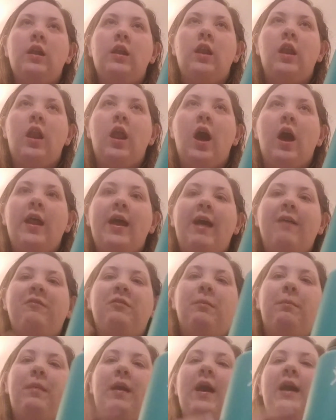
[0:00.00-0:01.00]
not have
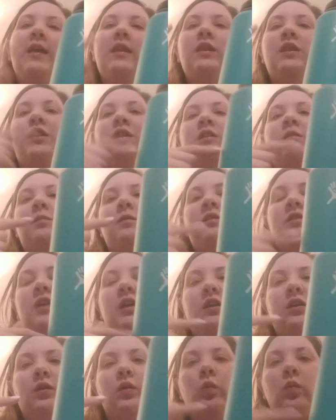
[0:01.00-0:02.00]
to buy this
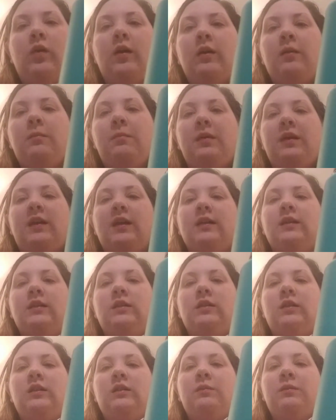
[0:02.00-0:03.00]
particular one, because
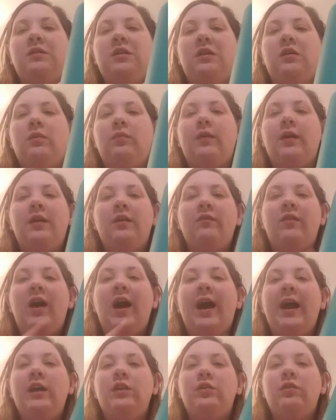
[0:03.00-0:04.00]
this particular brand of
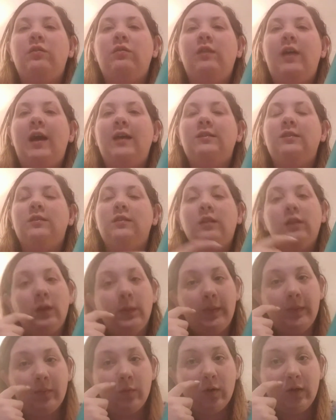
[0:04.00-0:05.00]
Hydro Flask is a little
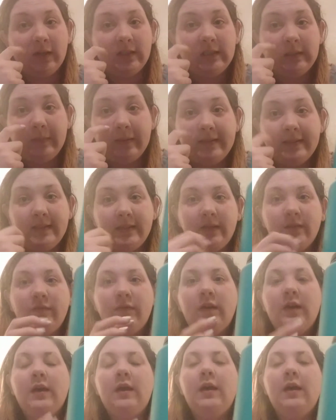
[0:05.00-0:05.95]
bit more expensive.